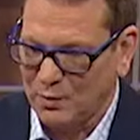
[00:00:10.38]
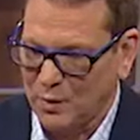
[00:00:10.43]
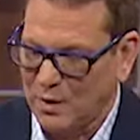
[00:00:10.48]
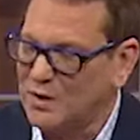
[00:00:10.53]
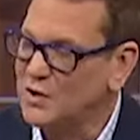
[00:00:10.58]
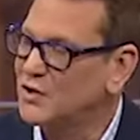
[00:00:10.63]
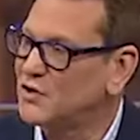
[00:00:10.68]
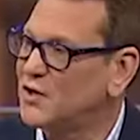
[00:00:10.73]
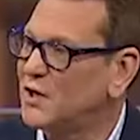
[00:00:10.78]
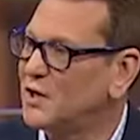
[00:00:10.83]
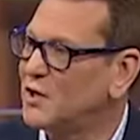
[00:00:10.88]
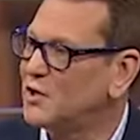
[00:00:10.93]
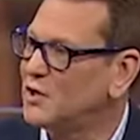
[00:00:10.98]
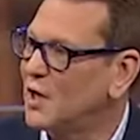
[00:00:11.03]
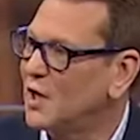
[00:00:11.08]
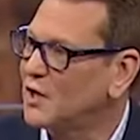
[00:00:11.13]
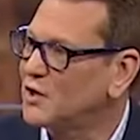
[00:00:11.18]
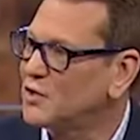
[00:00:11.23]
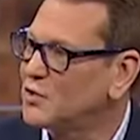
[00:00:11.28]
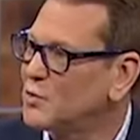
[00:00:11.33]
went to see the
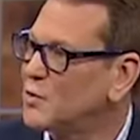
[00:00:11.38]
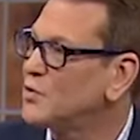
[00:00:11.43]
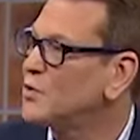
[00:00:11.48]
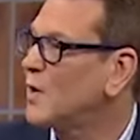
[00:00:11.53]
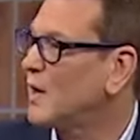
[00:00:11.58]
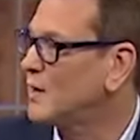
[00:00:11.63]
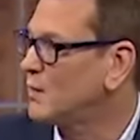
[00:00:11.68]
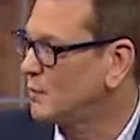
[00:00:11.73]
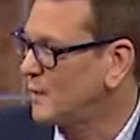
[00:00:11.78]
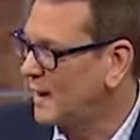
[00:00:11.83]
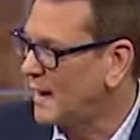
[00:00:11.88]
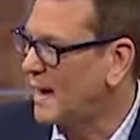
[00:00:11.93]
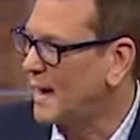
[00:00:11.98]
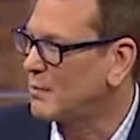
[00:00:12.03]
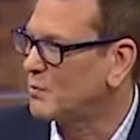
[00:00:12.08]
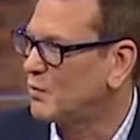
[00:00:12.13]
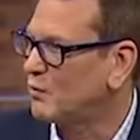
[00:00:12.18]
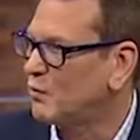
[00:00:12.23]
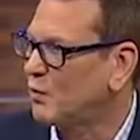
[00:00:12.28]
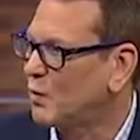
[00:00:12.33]
doctors. We tried to
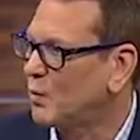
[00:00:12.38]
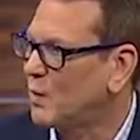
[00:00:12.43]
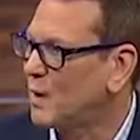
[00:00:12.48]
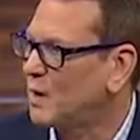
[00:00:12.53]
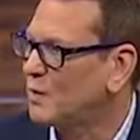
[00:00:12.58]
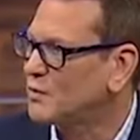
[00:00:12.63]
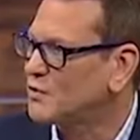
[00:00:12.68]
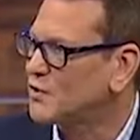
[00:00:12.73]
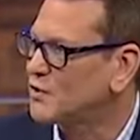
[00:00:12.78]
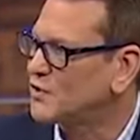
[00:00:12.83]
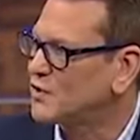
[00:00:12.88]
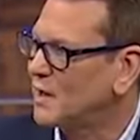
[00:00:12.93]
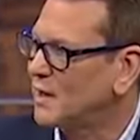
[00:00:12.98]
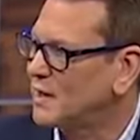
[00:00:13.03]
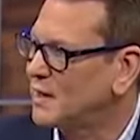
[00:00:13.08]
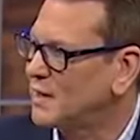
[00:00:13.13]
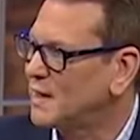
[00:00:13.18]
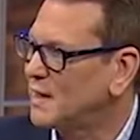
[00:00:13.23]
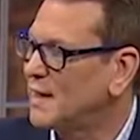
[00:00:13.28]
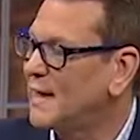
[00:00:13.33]
rehab it for a while. It's
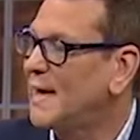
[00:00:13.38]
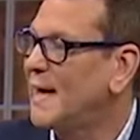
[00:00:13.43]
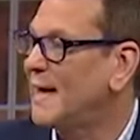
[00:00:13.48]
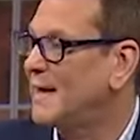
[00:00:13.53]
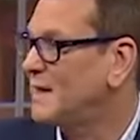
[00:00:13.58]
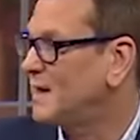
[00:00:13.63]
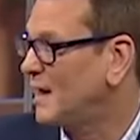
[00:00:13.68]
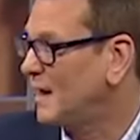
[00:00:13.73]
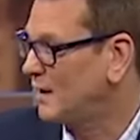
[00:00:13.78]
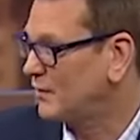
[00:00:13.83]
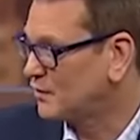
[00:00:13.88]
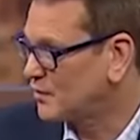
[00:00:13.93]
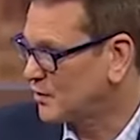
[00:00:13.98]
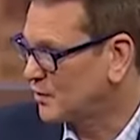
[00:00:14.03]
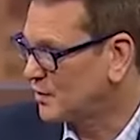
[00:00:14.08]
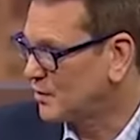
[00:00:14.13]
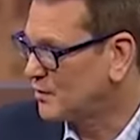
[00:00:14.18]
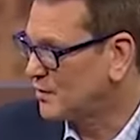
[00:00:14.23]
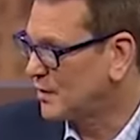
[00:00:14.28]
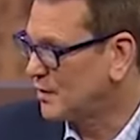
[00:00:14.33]
decided that I had to have
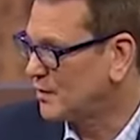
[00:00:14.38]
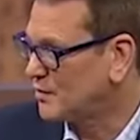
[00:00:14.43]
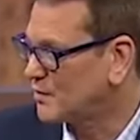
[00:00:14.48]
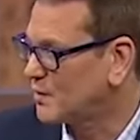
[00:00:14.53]
surgery,